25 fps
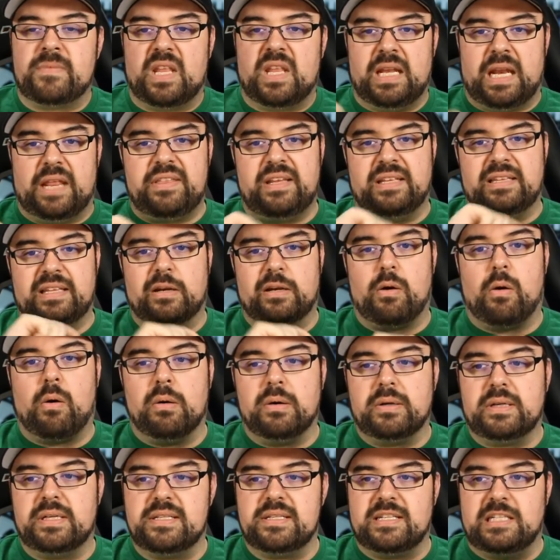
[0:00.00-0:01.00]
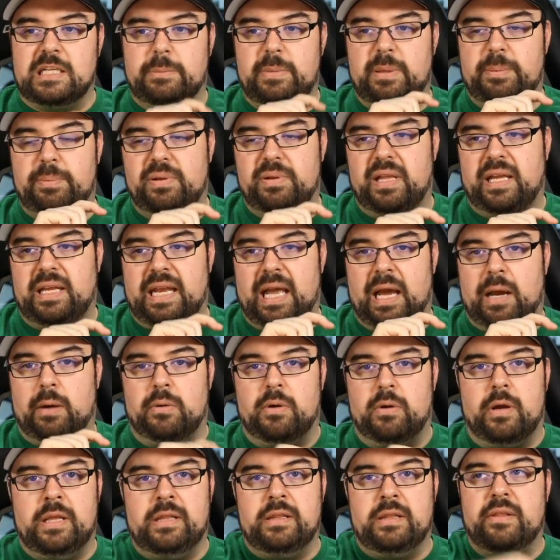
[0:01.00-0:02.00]
And I think that arc is going to be played
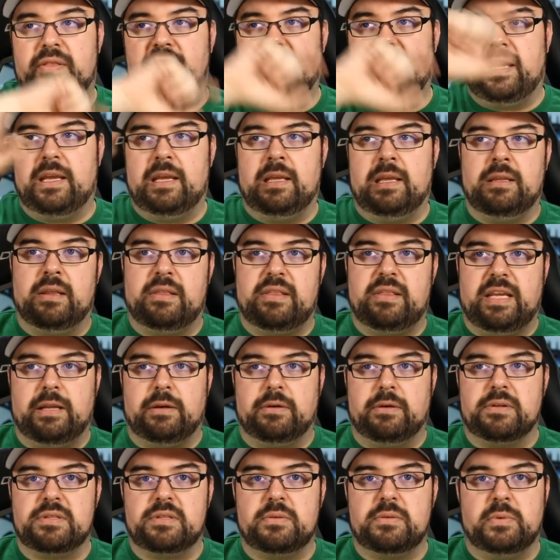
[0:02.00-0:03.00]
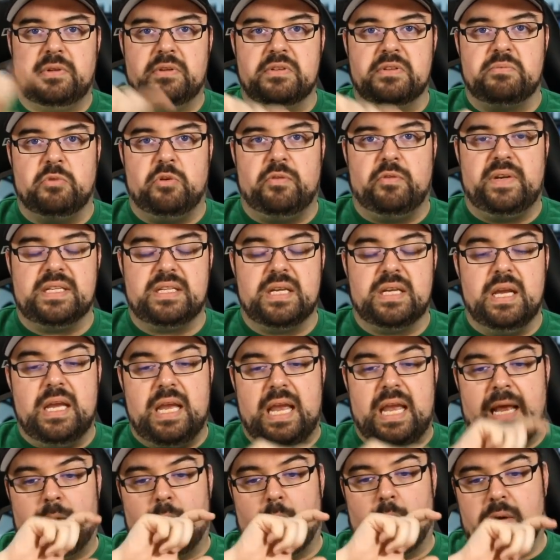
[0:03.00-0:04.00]
out in the, the- in the theaters with this movies
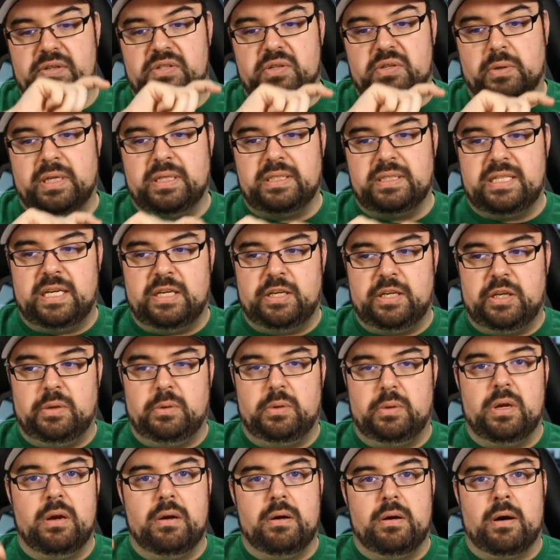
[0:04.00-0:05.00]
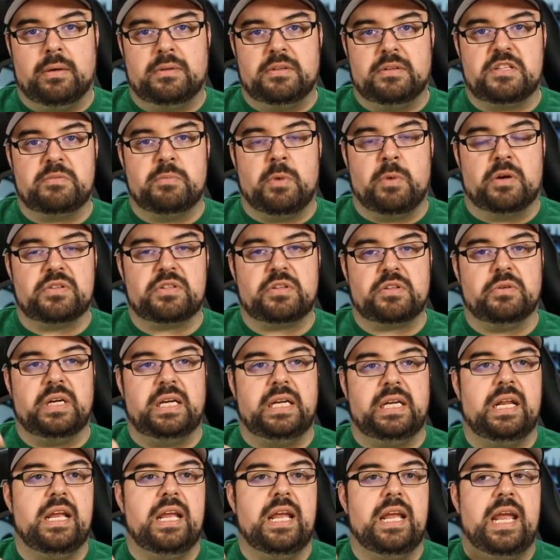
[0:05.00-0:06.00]
and also continued on the small
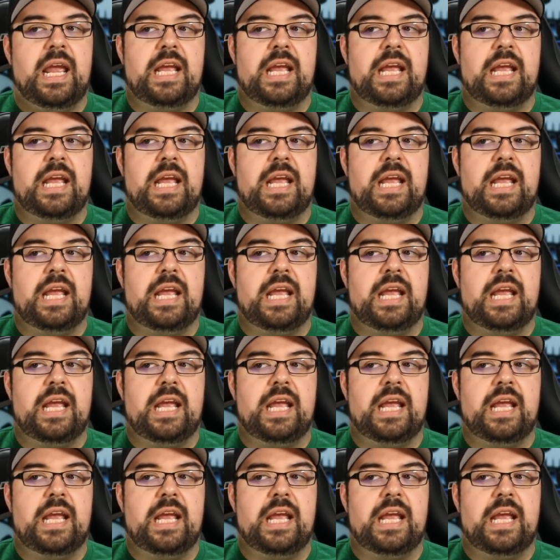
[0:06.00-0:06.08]
screen.